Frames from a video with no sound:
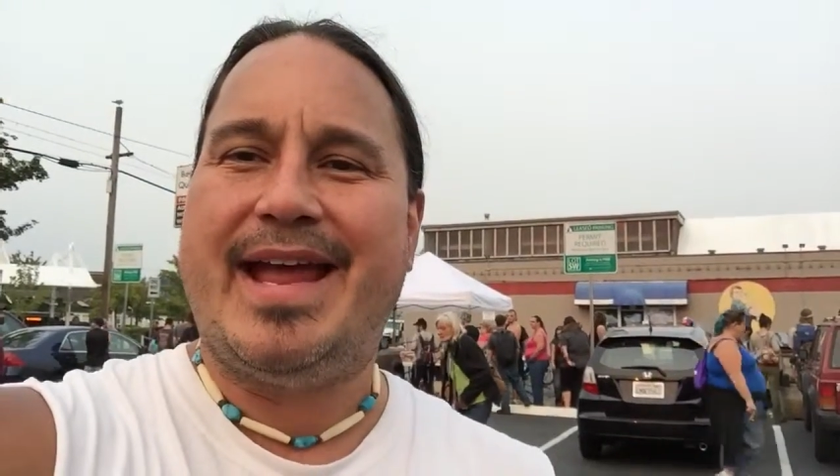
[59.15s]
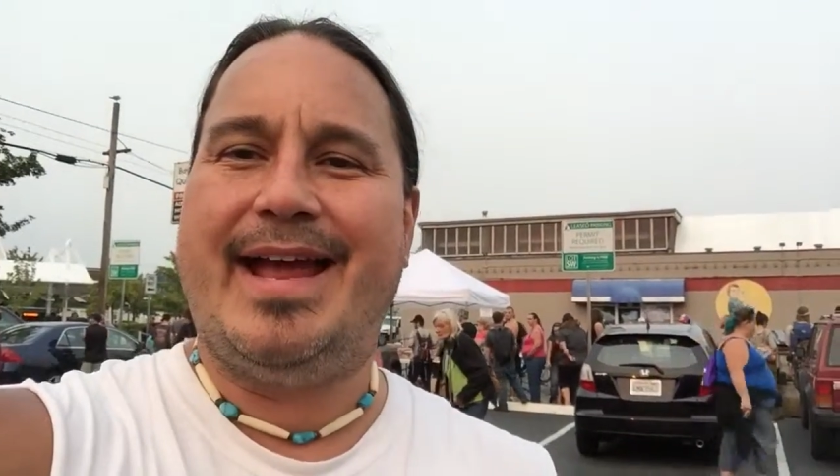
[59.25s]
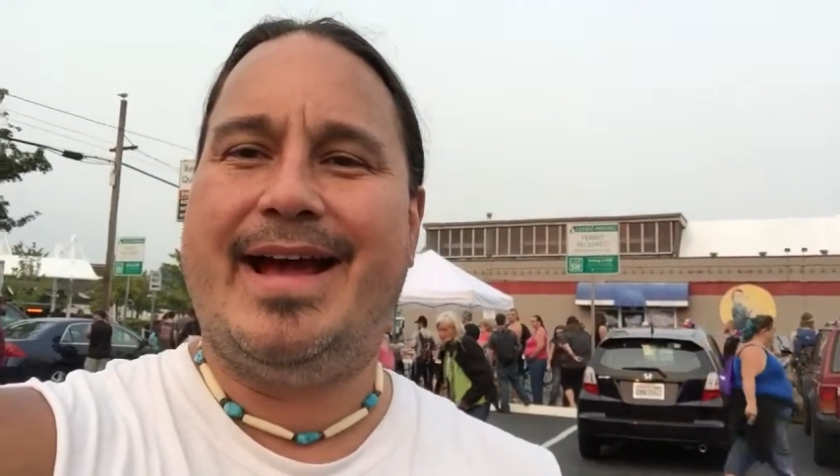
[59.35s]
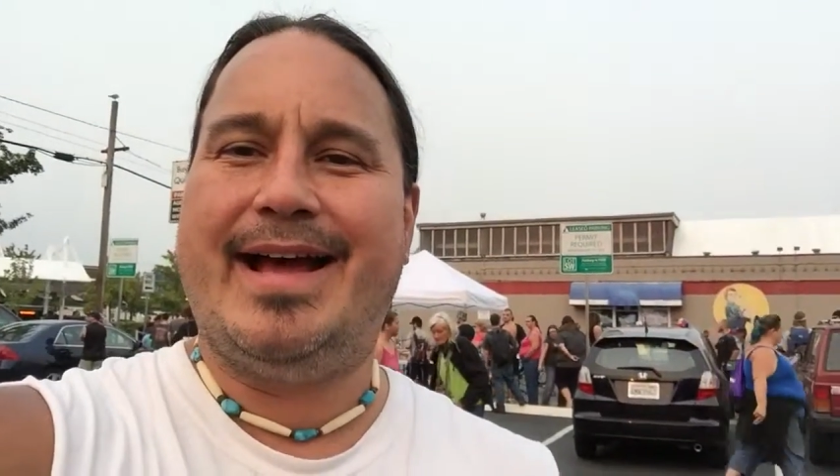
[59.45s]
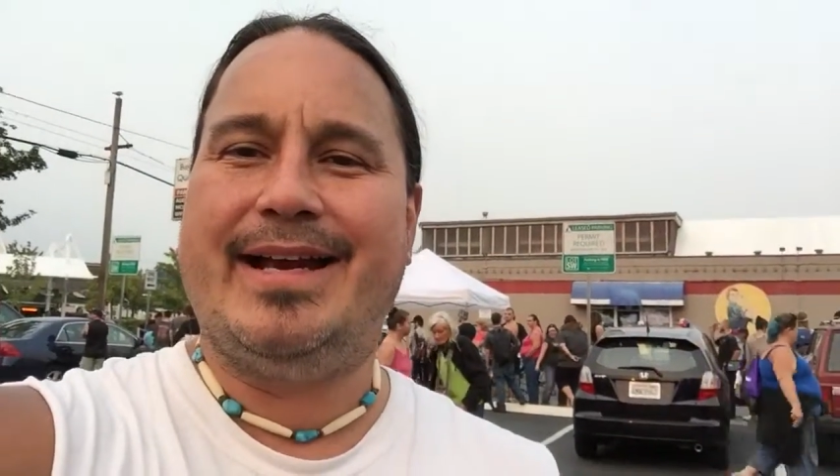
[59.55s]

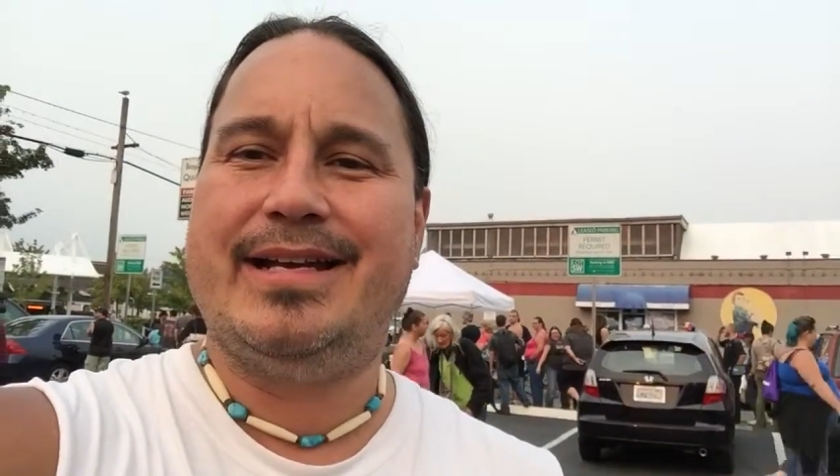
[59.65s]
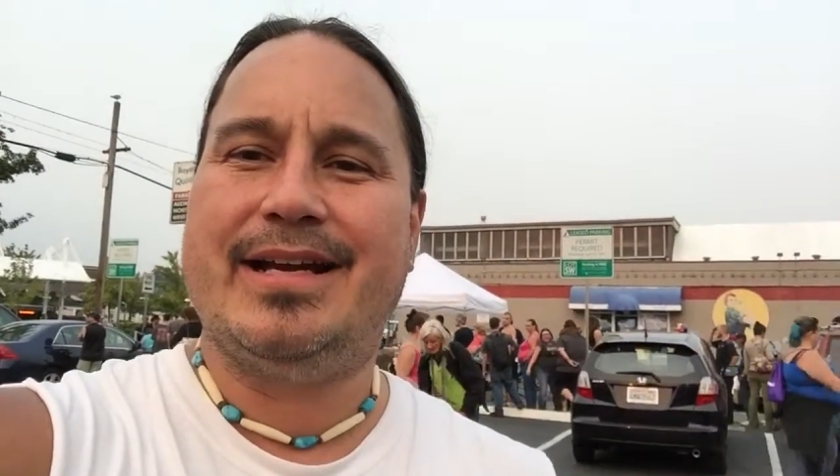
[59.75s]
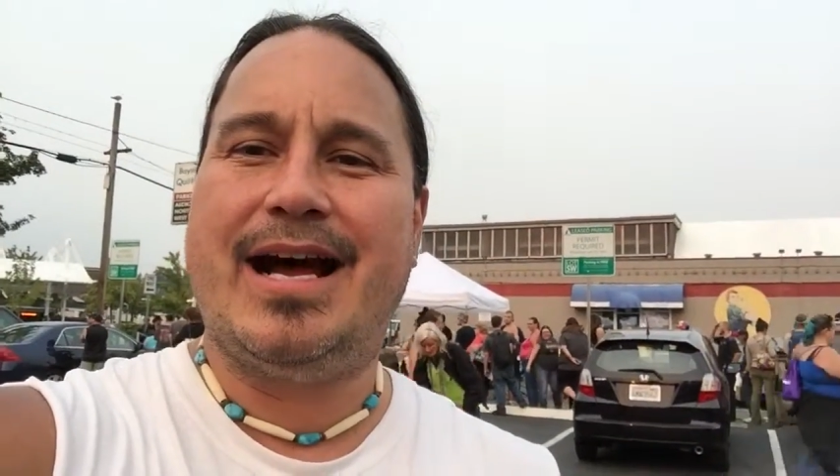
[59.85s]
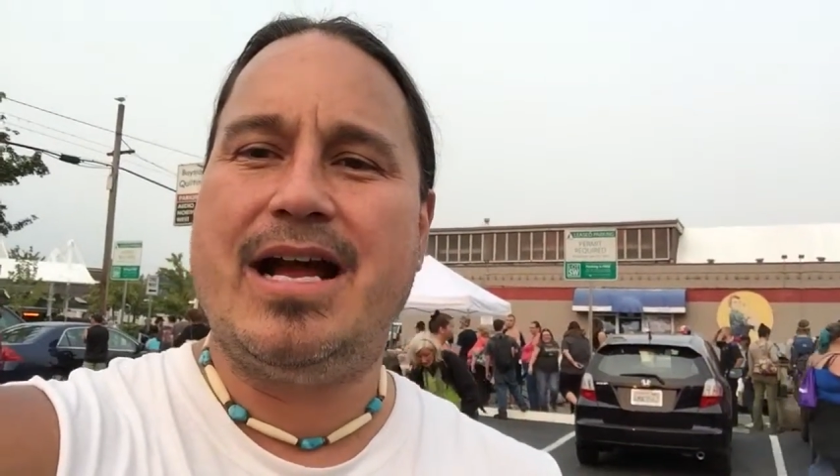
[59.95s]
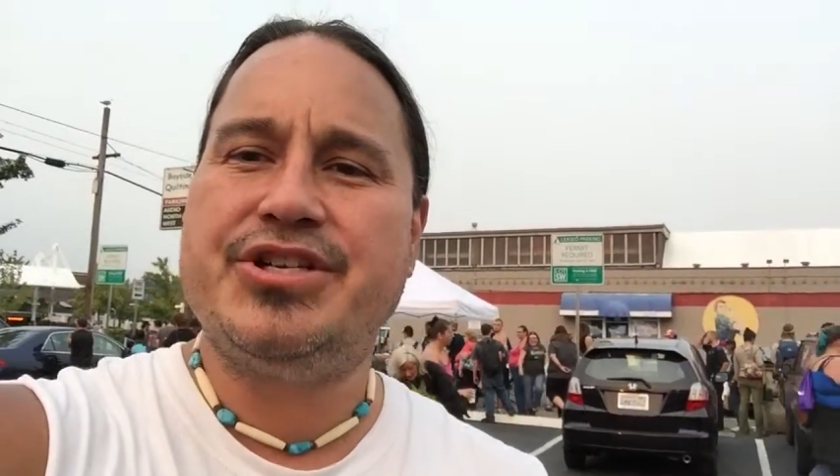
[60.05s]
and
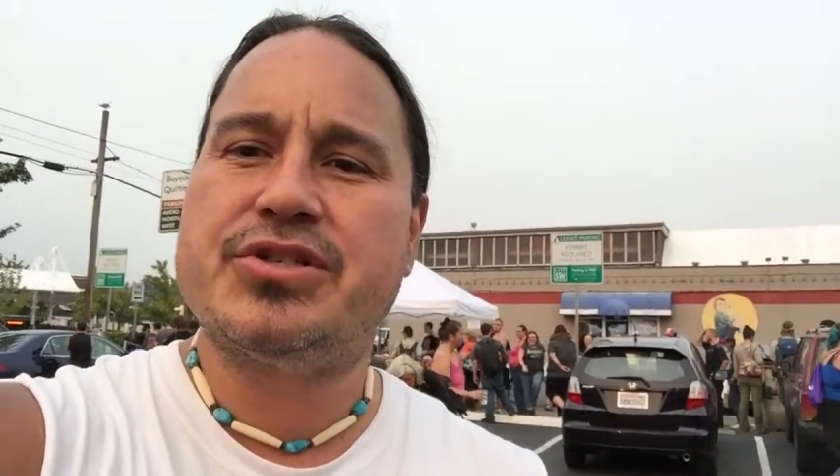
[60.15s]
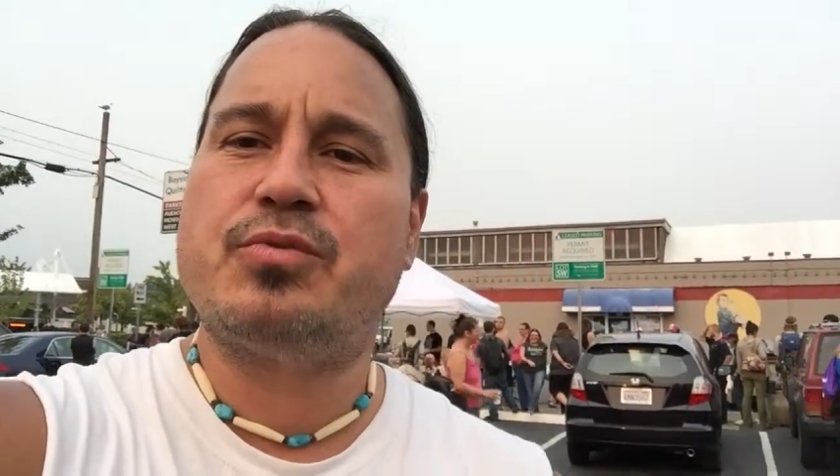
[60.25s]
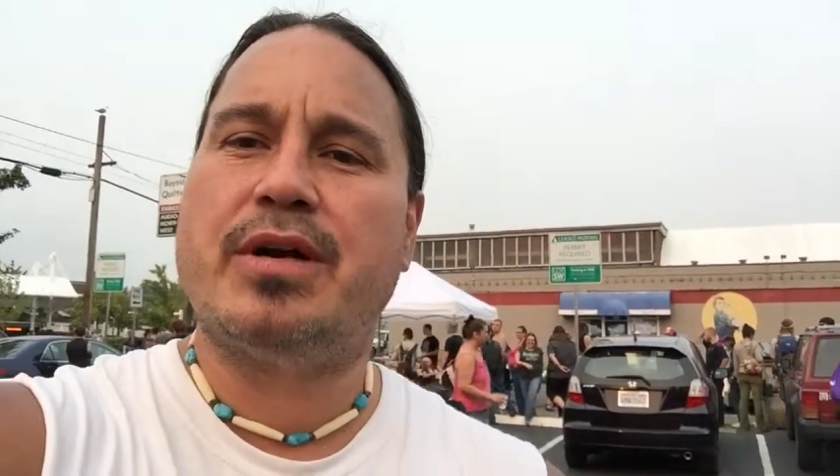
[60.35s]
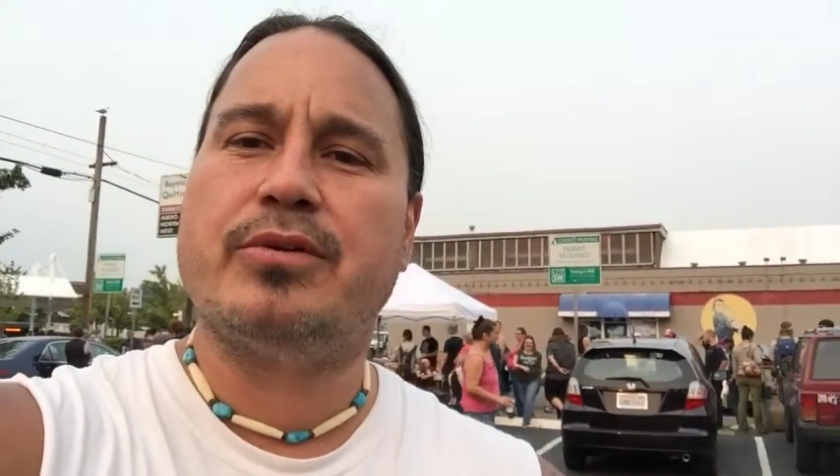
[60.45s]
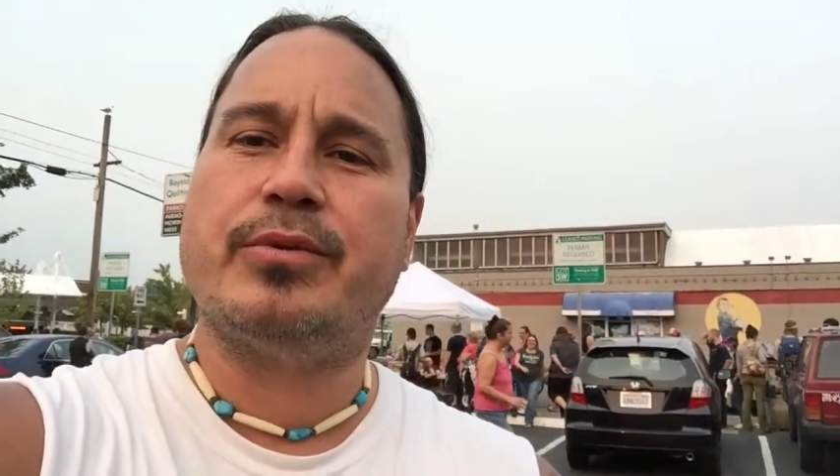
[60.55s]
I just want to